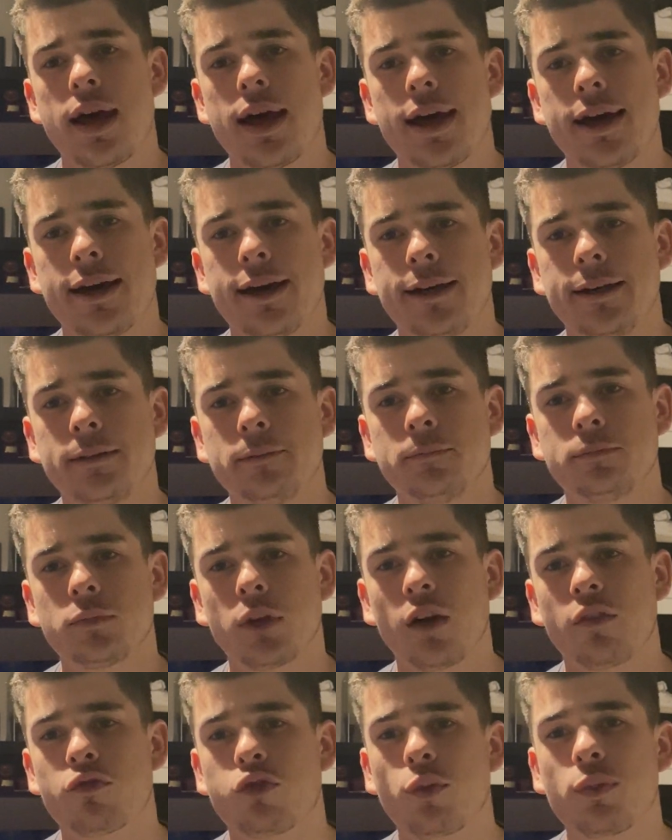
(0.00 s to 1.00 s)

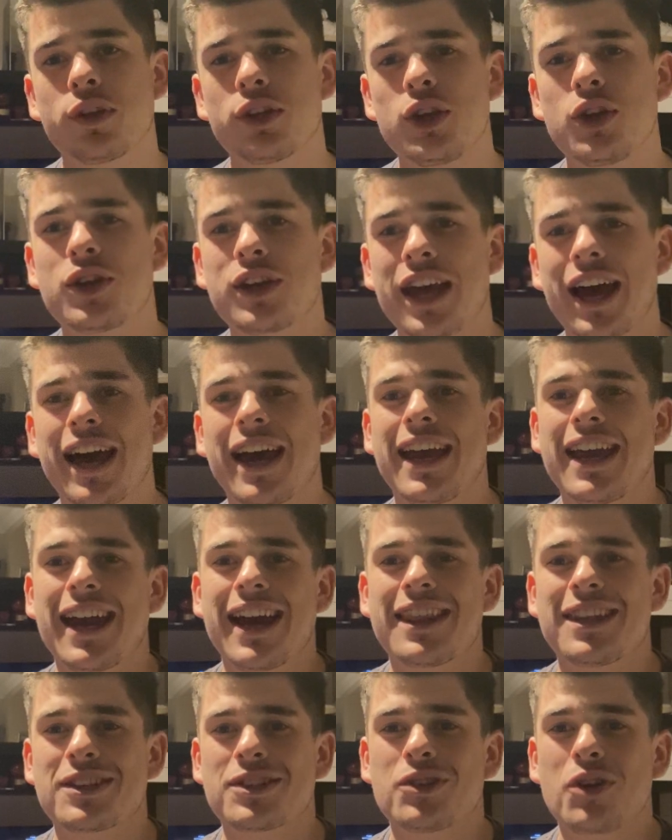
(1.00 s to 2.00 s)
I'm from the UK,
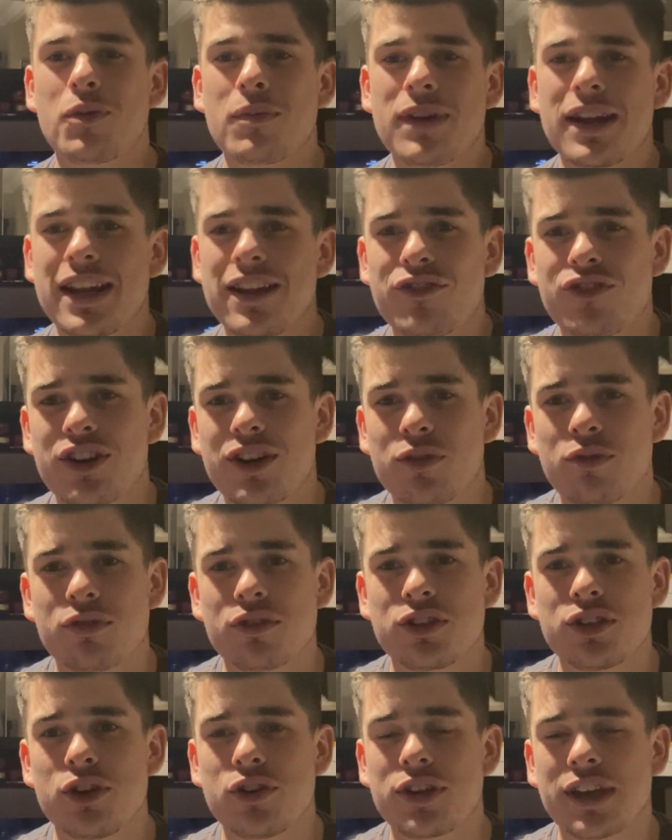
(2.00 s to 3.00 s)
and there's not many real
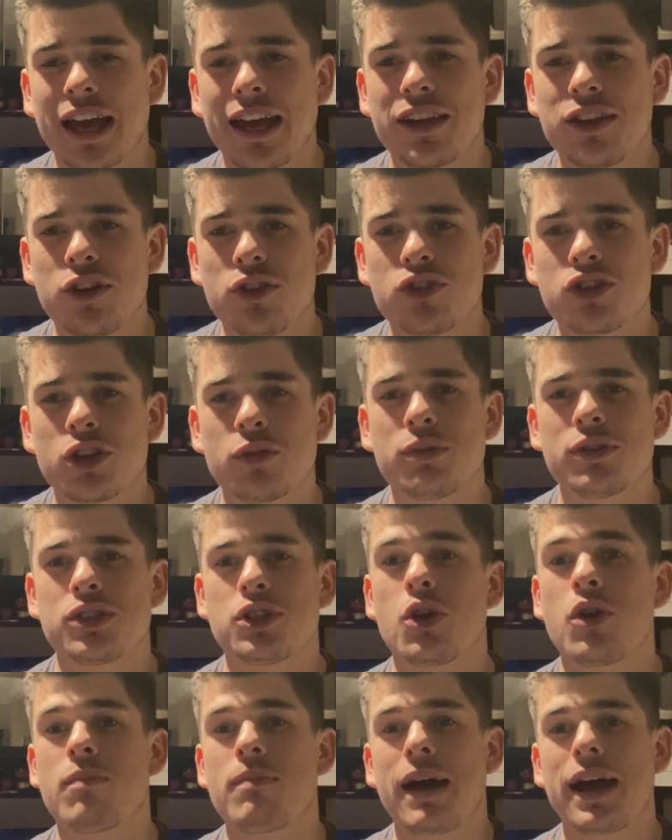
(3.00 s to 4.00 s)
UK YouTubers
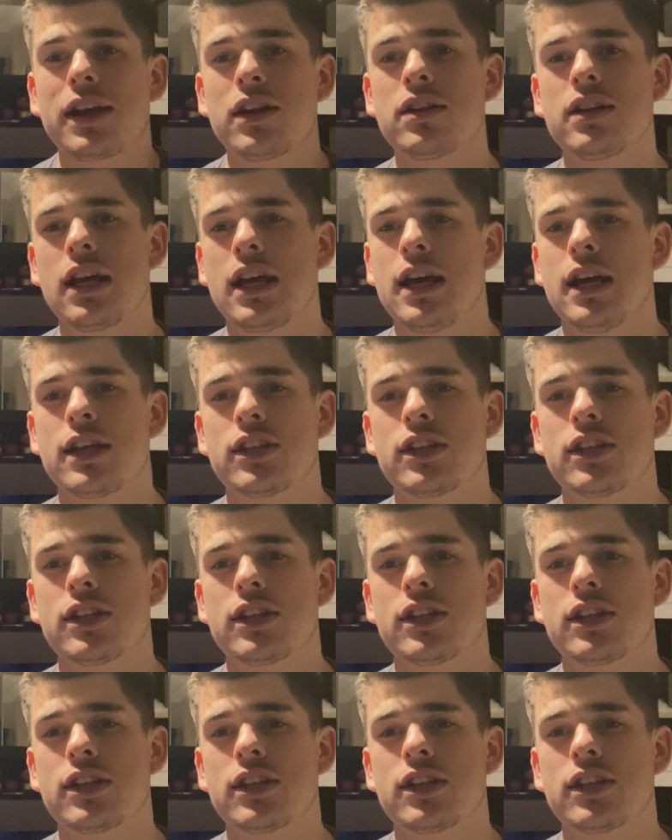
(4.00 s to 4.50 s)
doing Madden,